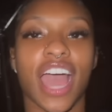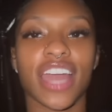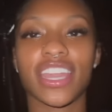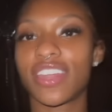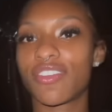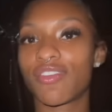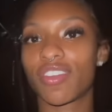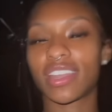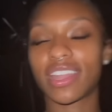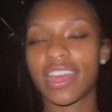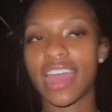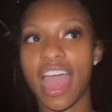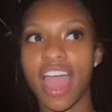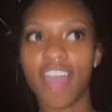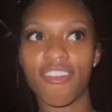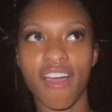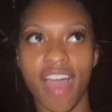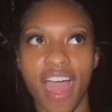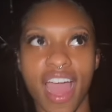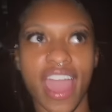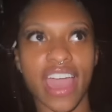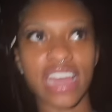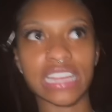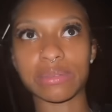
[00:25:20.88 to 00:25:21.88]
really have
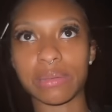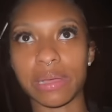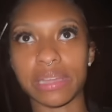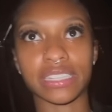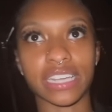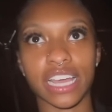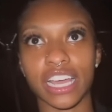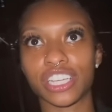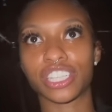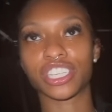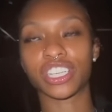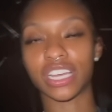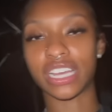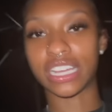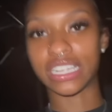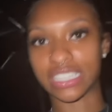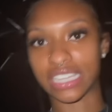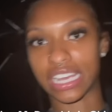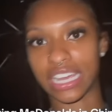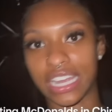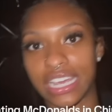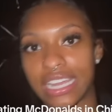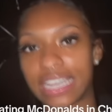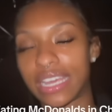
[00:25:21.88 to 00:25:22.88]
high expectations,
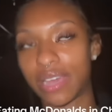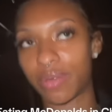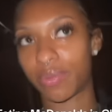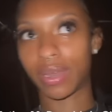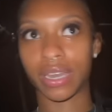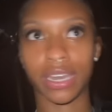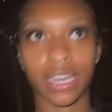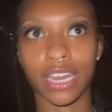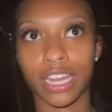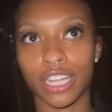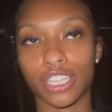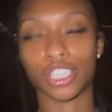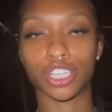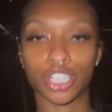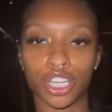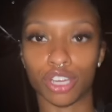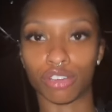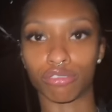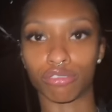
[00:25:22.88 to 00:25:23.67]
and it did what it needed to do.